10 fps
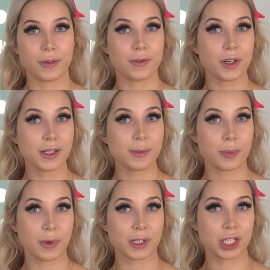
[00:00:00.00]
the first
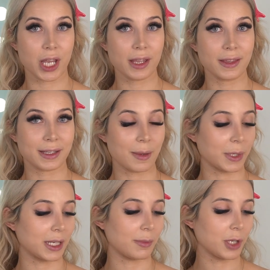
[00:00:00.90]
shade that I'm
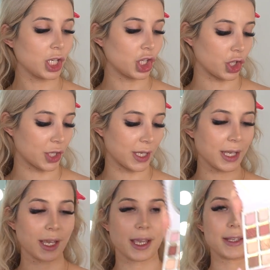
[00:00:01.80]
gonna be
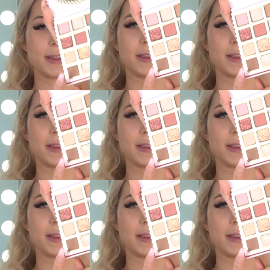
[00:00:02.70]
using is